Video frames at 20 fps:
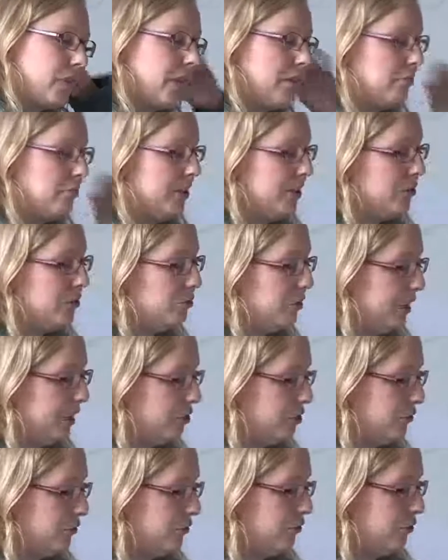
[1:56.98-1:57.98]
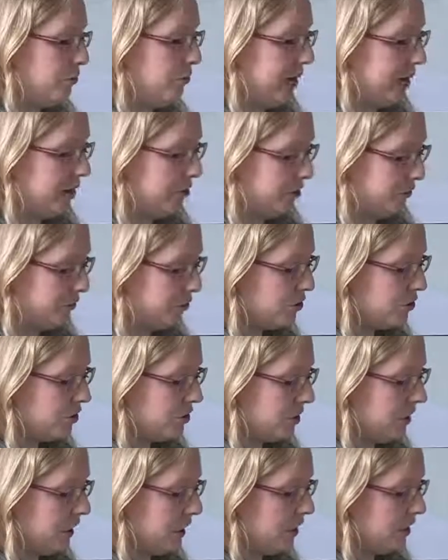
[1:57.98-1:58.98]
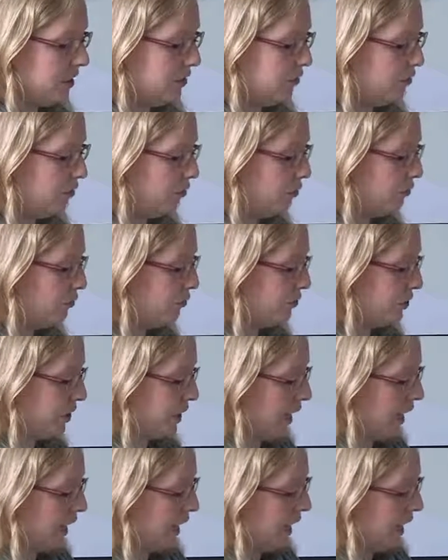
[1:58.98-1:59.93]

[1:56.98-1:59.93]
Administration for Biodiversity is involved.